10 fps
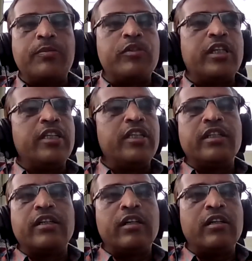keep
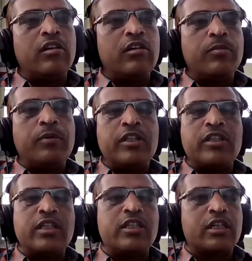changing, and a lot of
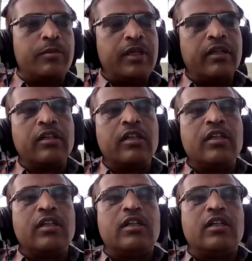pressure is coming.